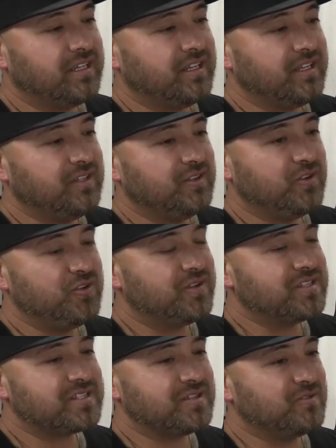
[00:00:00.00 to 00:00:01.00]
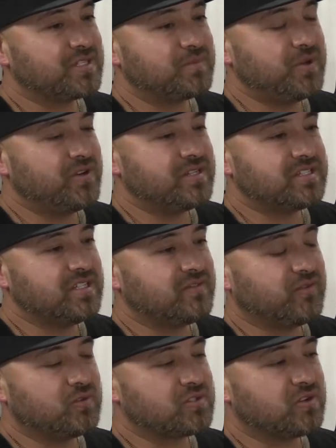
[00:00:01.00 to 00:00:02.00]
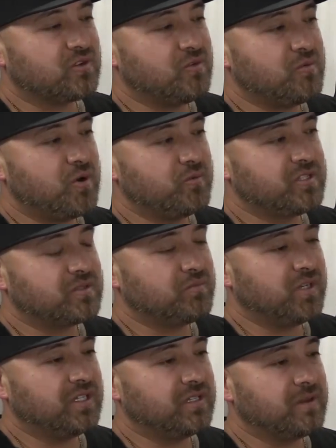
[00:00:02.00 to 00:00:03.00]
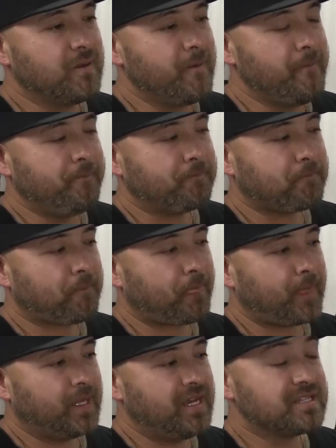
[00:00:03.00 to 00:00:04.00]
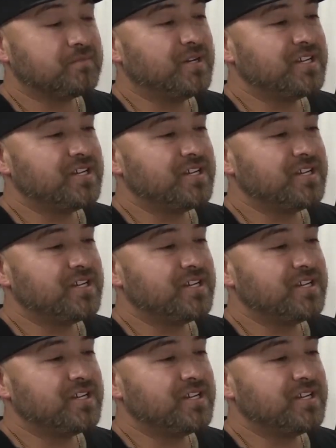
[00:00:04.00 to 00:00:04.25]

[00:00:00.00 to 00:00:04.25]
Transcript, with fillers: you know you can still experience these full circle moments. But as much